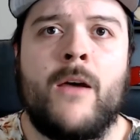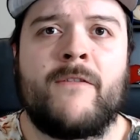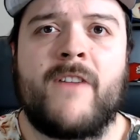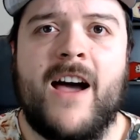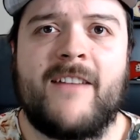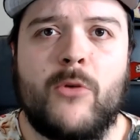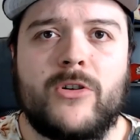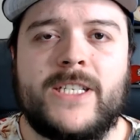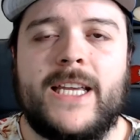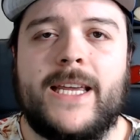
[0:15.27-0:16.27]
Five
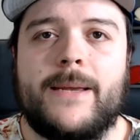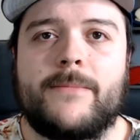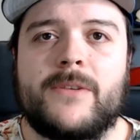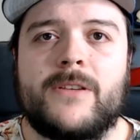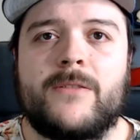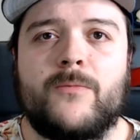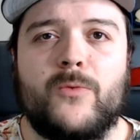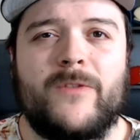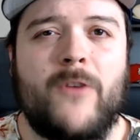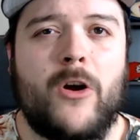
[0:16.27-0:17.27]
more teams.
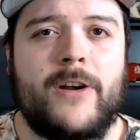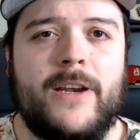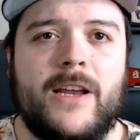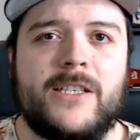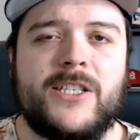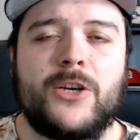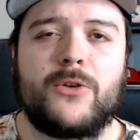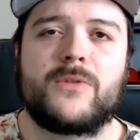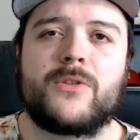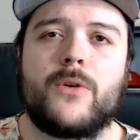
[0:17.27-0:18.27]
We've already done
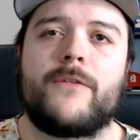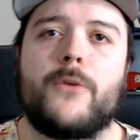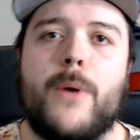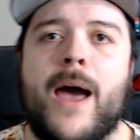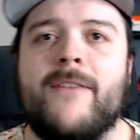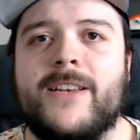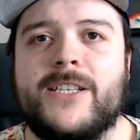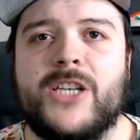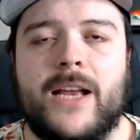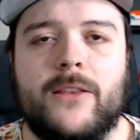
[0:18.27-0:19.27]
two, so if you haven't
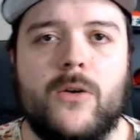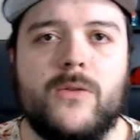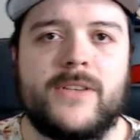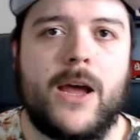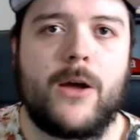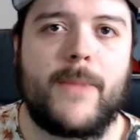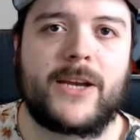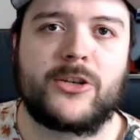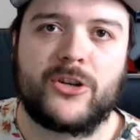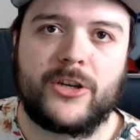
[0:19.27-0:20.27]
checked those out, make
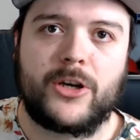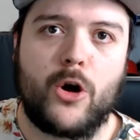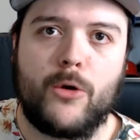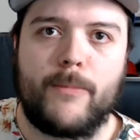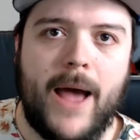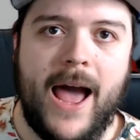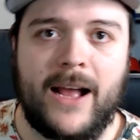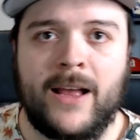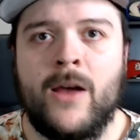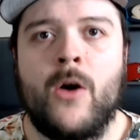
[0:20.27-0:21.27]
sure you go
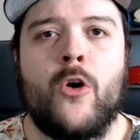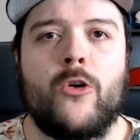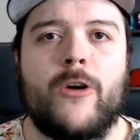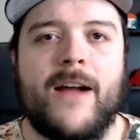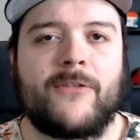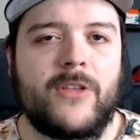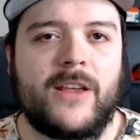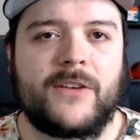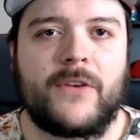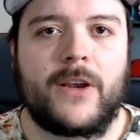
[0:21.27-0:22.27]
back, or after
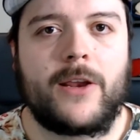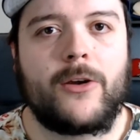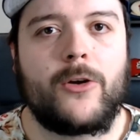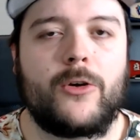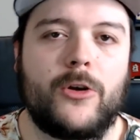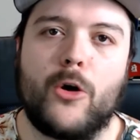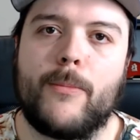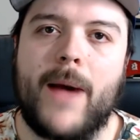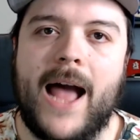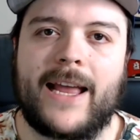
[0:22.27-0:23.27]
this video, you go
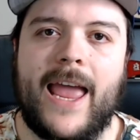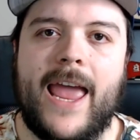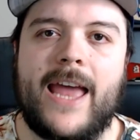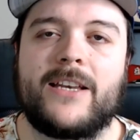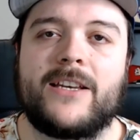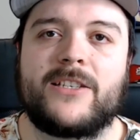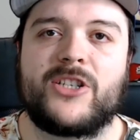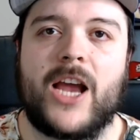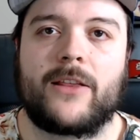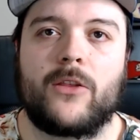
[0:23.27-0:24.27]
back and
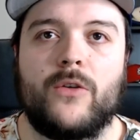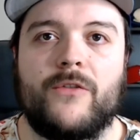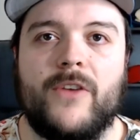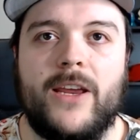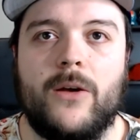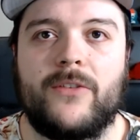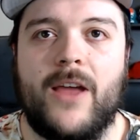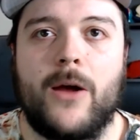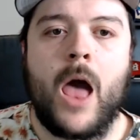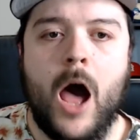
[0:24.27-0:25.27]
check those videos
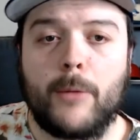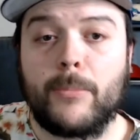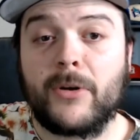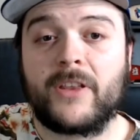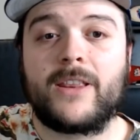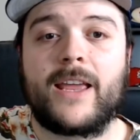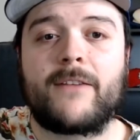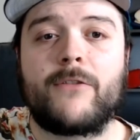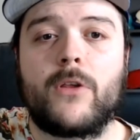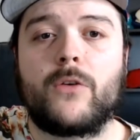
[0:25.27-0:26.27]
out. I'll put the link
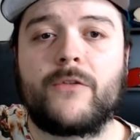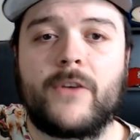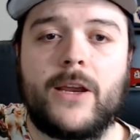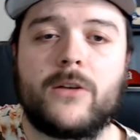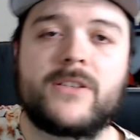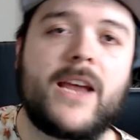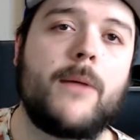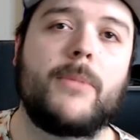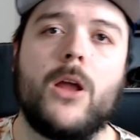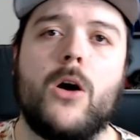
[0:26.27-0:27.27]
for those videos down
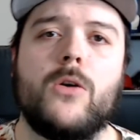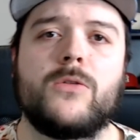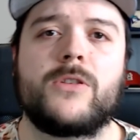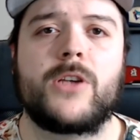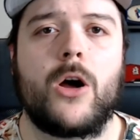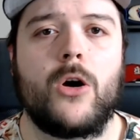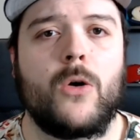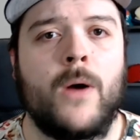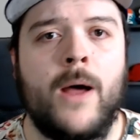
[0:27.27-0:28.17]
below, so